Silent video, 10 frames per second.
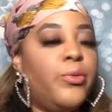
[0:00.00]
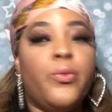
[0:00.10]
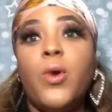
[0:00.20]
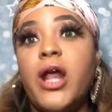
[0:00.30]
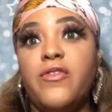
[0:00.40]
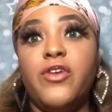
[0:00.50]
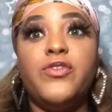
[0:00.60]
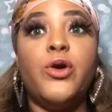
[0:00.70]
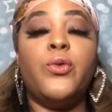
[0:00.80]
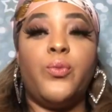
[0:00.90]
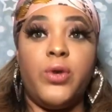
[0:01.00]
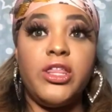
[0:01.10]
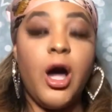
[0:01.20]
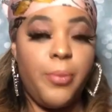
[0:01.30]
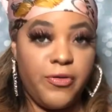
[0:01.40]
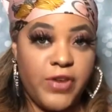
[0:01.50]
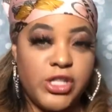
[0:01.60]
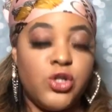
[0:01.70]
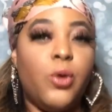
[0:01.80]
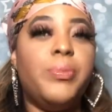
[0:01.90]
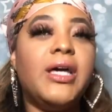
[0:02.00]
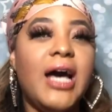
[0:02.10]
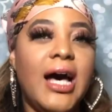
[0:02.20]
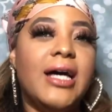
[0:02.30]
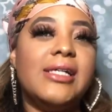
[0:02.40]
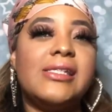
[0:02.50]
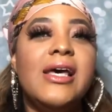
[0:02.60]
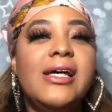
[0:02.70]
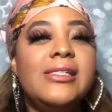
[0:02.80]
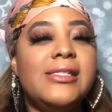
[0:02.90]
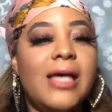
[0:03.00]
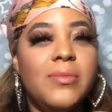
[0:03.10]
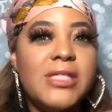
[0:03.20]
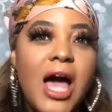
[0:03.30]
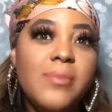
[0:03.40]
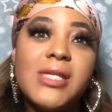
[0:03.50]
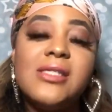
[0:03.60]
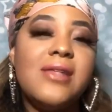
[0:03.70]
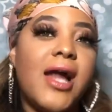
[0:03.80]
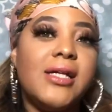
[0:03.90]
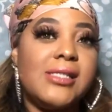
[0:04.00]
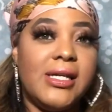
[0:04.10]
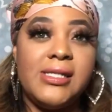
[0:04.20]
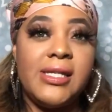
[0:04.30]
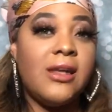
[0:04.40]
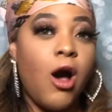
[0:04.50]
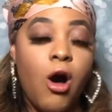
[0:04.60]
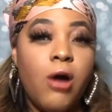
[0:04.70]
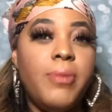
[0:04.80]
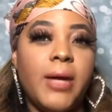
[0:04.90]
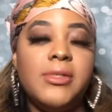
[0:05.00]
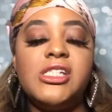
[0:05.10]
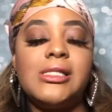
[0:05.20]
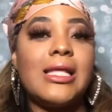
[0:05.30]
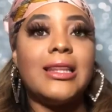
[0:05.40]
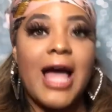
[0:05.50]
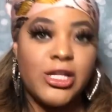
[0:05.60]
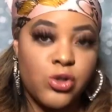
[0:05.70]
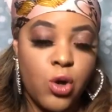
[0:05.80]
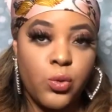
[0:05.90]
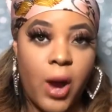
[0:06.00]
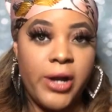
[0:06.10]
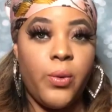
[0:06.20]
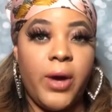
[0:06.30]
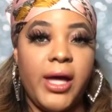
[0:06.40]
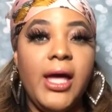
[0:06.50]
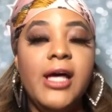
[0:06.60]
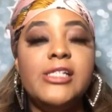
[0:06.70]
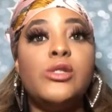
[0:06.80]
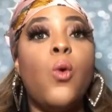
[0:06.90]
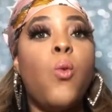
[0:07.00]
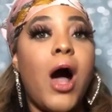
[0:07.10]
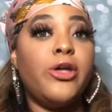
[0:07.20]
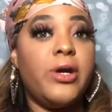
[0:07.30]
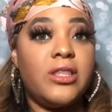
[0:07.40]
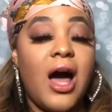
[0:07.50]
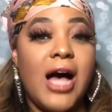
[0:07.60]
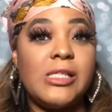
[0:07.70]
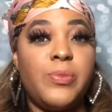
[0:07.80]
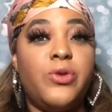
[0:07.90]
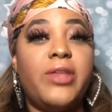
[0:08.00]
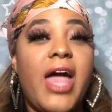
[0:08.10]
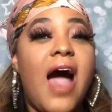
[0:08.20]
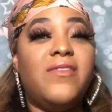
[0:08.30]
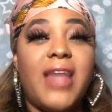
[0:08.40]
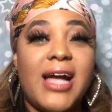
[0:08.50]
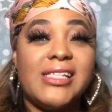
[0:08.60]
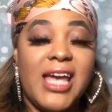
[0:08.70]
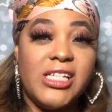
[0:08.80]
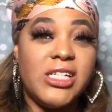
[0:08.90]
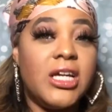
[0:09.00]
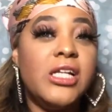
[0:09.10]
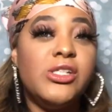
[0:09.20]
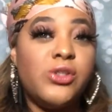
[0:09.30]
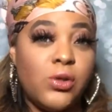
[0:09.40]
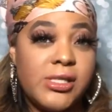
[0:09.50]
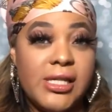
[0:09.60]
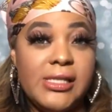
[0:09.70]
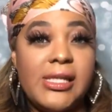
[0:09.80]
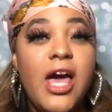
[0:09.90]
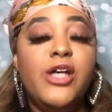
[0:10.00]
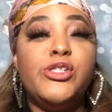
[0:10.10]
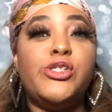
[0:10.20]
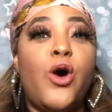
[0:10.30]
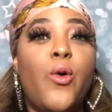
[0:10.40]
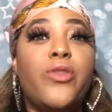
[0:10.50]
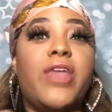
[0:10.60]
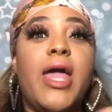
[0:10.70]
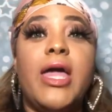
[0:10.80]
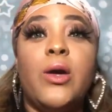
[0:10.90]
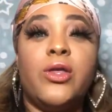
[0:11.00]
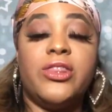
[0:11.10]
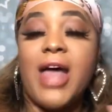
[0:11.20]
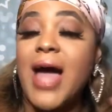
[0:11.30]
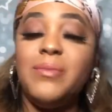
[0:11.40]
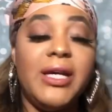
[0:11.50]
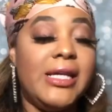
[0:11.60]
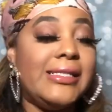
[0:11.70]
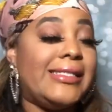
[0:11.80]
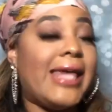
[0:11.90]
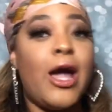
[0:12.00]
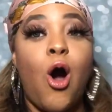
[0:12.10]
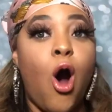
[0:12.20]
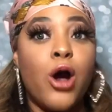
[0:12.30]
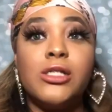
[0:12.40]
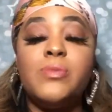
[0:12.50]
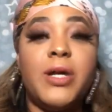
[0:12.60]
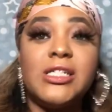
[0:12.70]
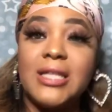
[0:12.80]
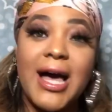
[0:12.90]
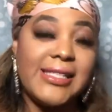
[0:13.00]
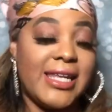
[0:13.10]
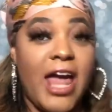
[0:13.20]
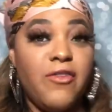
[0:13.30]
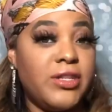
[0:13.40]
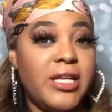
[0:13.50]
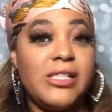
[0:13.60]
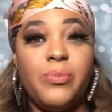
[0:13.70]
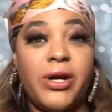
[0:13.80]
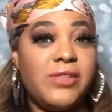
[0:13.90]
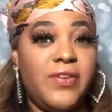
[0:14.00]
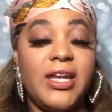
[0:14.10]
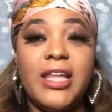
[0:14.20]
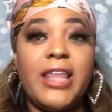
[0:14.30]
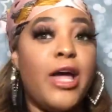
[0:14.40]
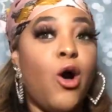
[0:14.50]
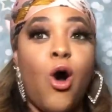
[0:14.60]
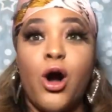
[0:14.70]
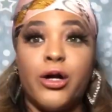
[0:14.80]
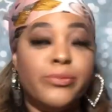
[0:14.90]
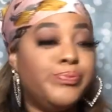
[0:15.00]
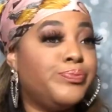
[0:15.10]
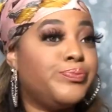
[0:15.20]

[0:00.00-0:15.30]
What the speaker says: whatever, if you're with a professional, because sometimes it's not as easy. Not all babies just latch on right away. So while you're at the hospital, they have lactation consultants. So that means they are specialized in everything's breastfeeding. They are